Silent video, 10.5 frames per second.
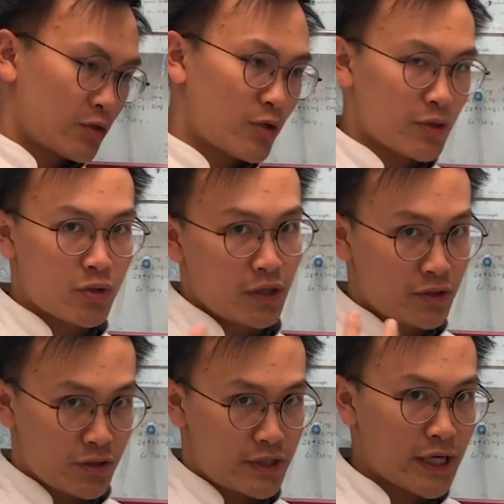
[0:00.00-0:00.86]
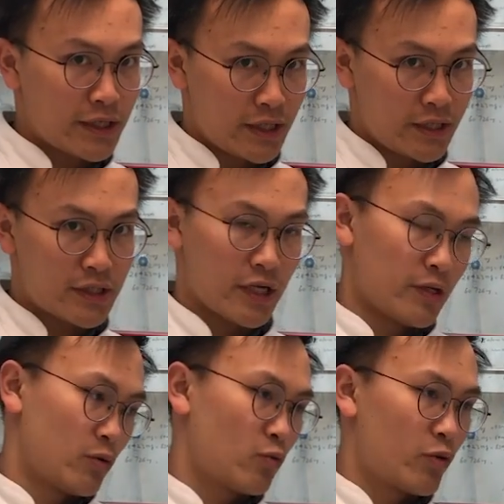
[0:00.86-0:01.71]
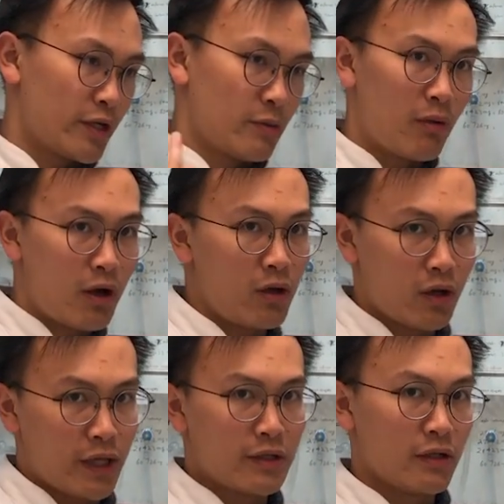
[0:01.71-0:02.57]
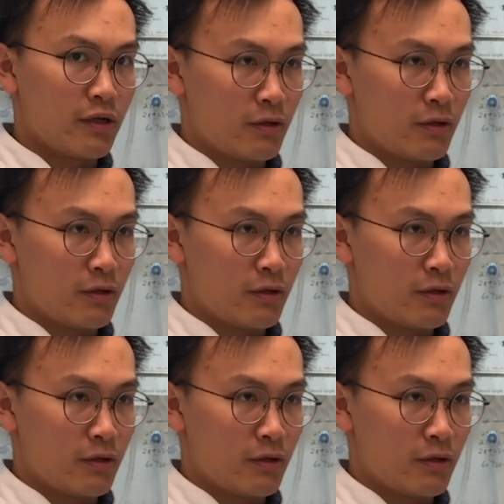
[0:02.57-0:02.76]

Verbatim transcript: try to understand it and read more and